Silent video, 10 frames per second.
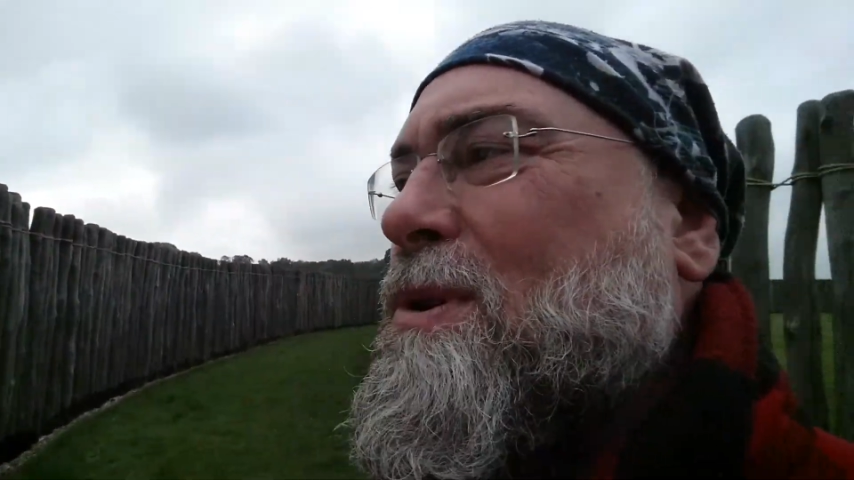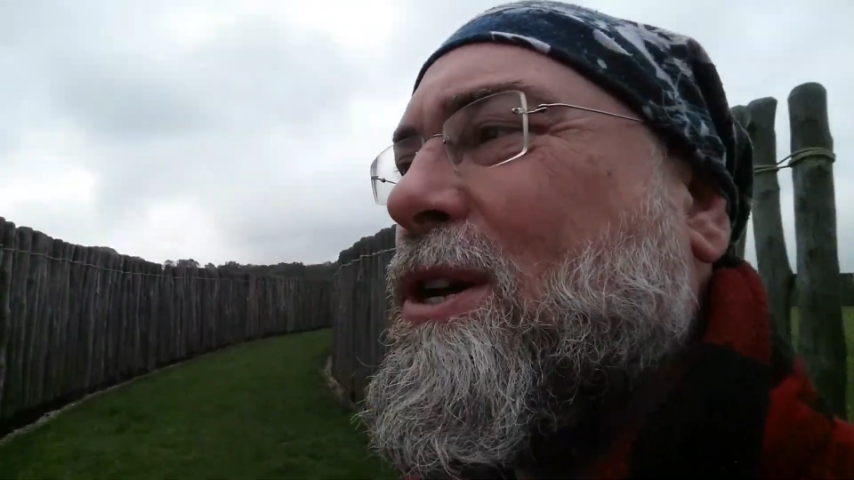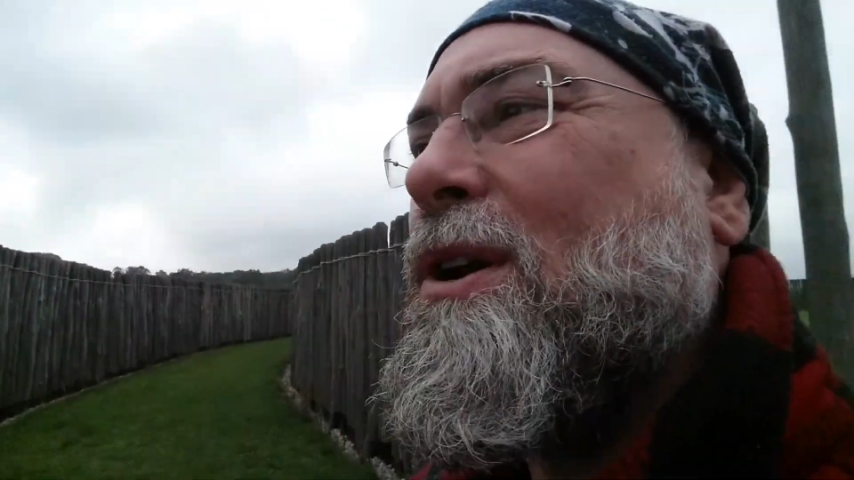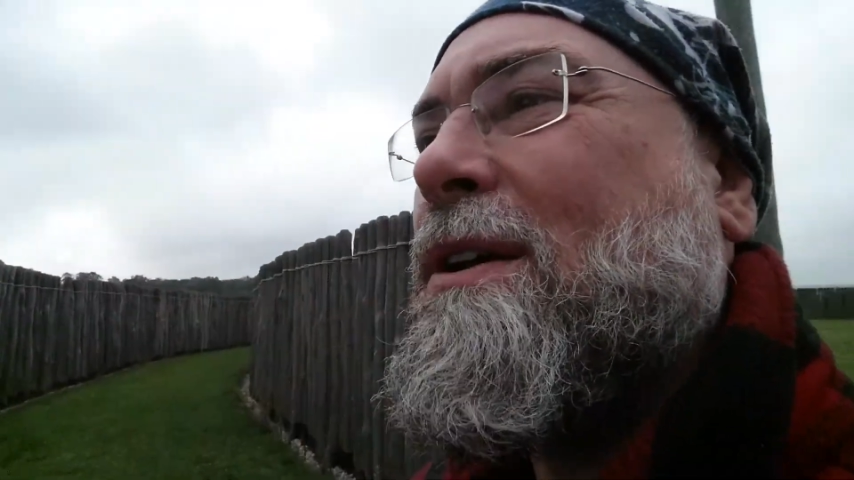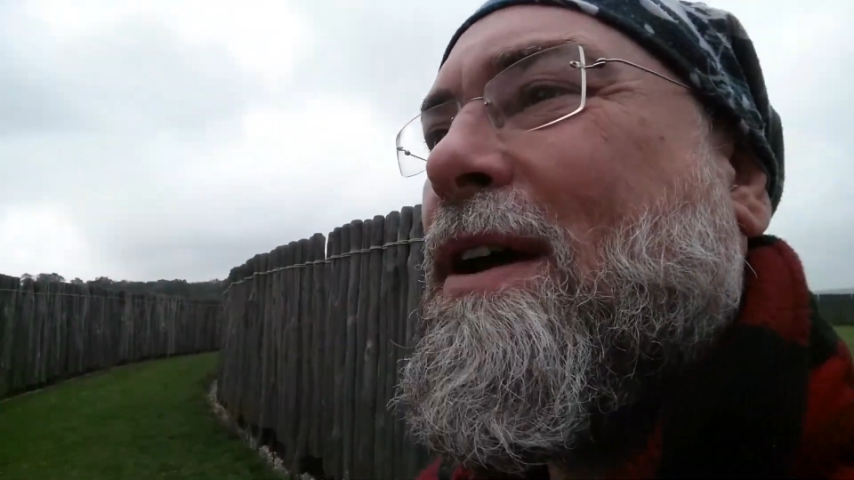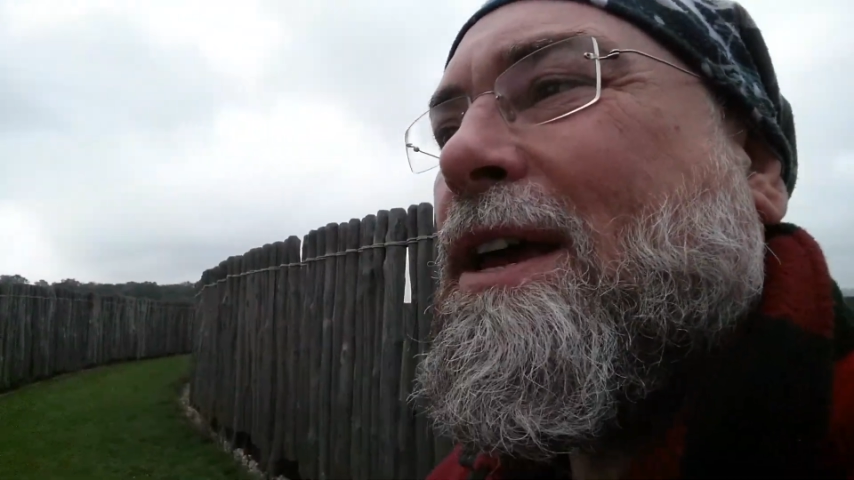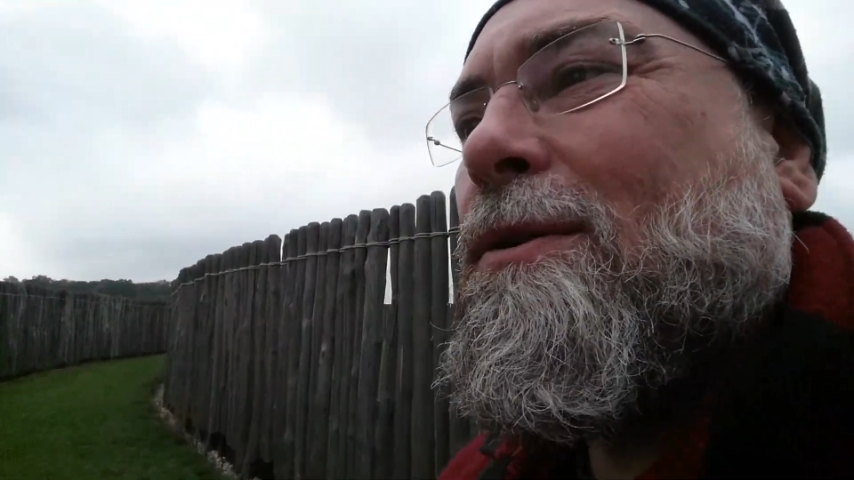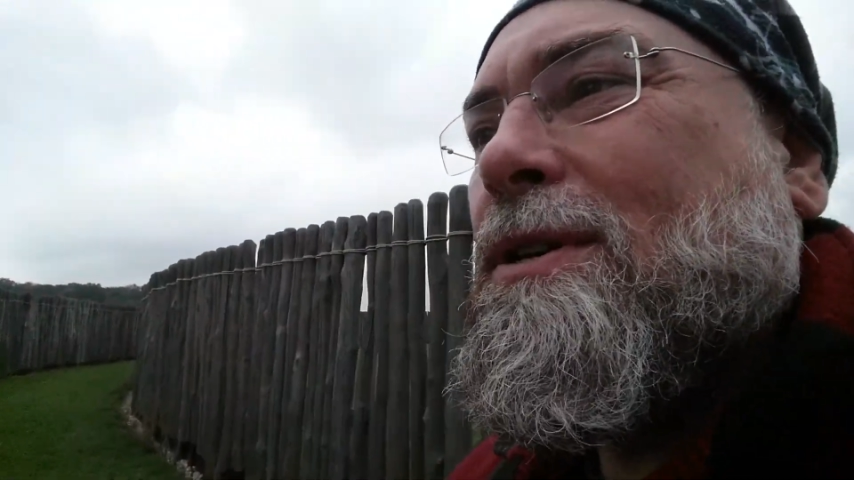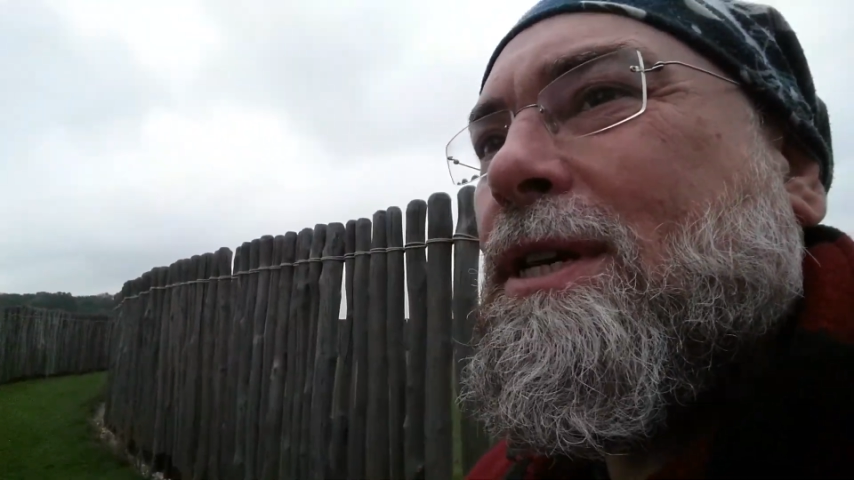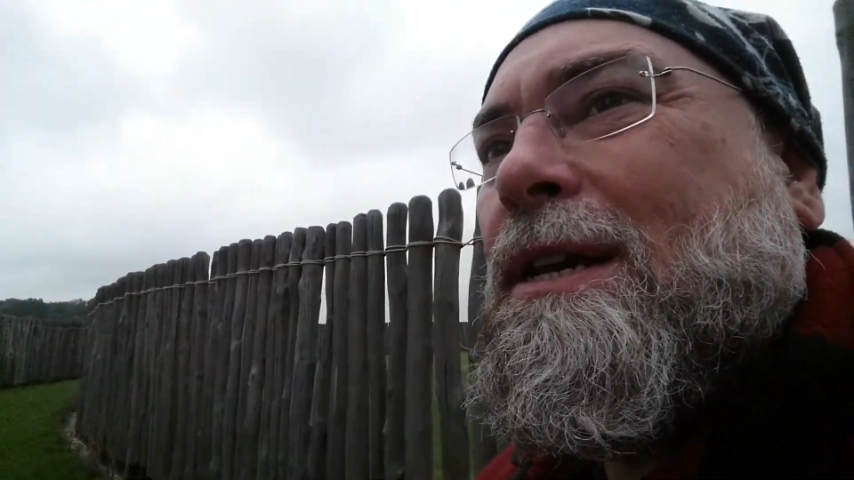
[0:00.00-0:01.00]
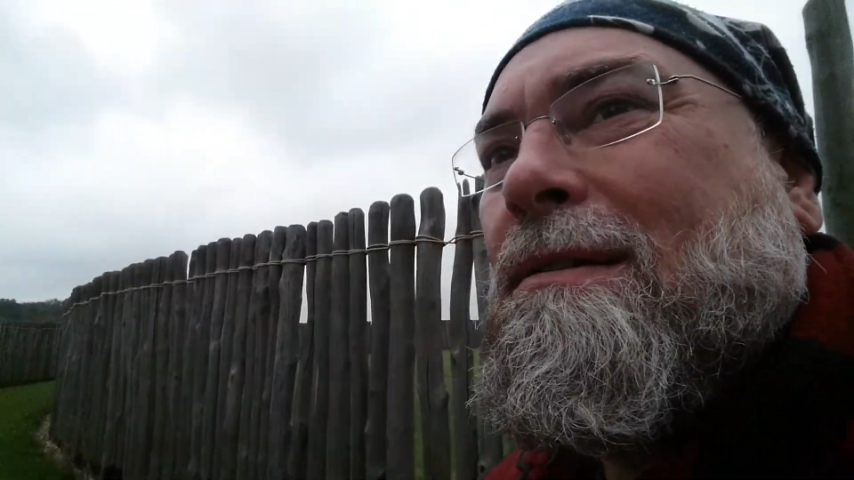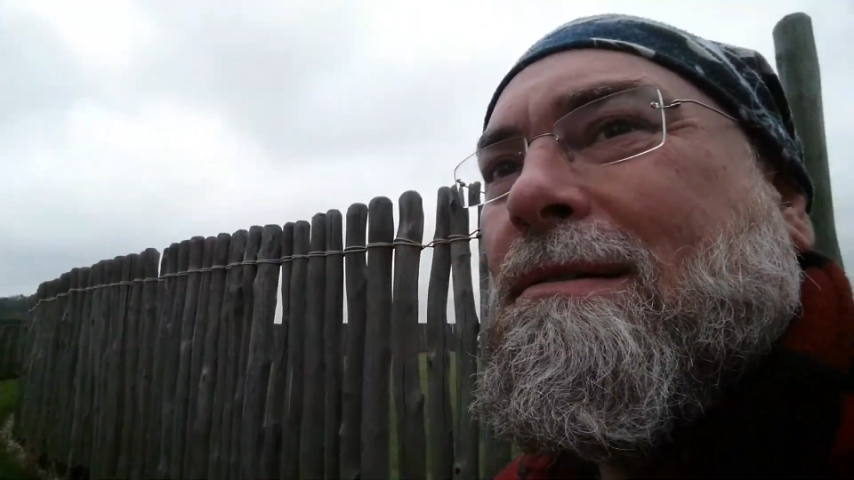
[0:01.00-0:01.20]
degree of accuracy